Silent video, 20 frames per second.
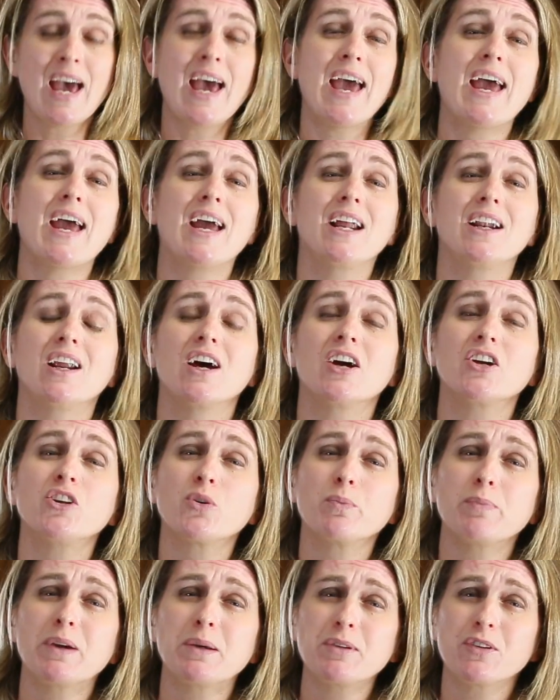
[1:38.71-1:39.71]
and
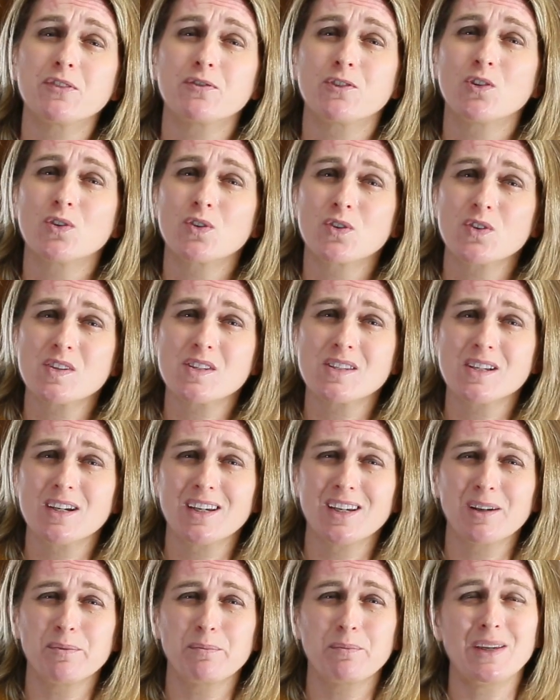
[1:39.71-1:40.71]
your baby, of course,
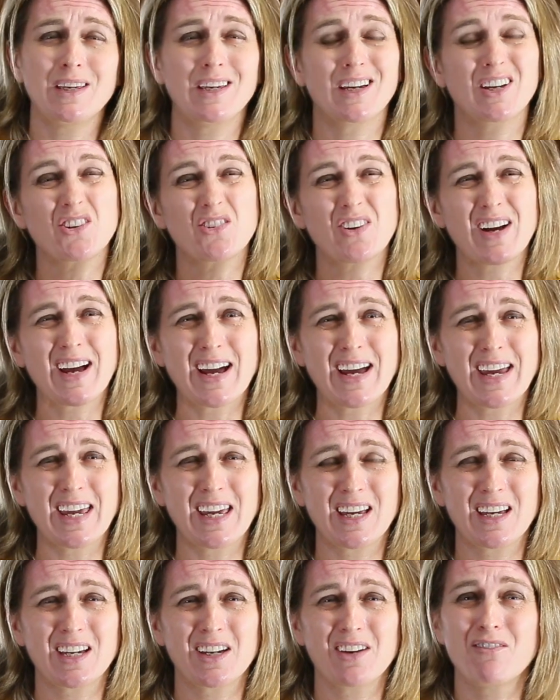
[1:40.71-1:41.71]
can be
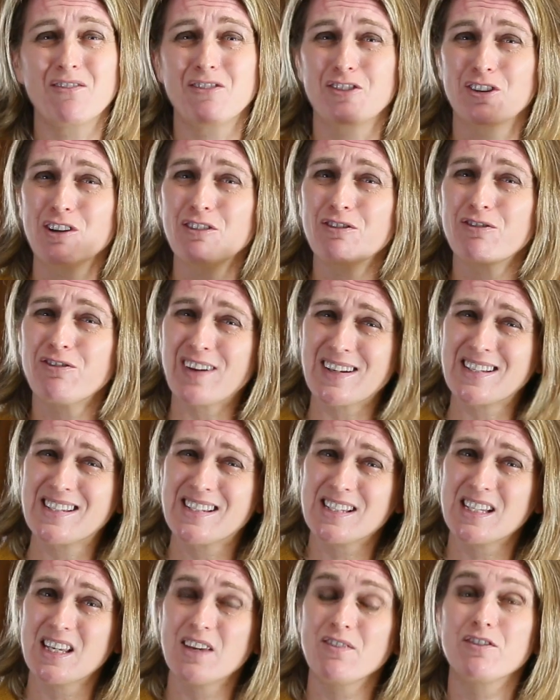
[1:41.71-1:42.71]
crying, very
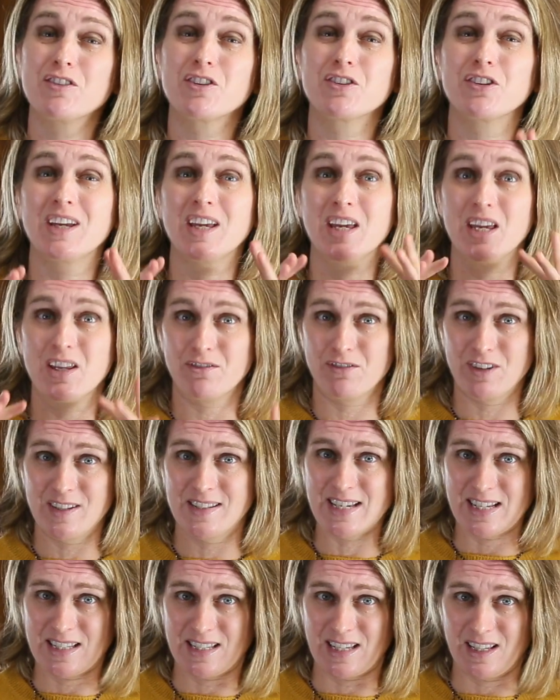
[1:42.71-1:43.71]
fussy, very
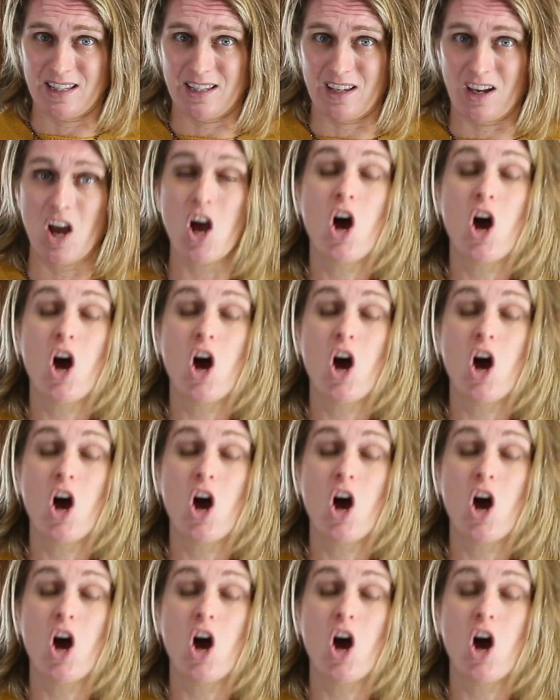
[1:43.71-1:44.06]
irritated.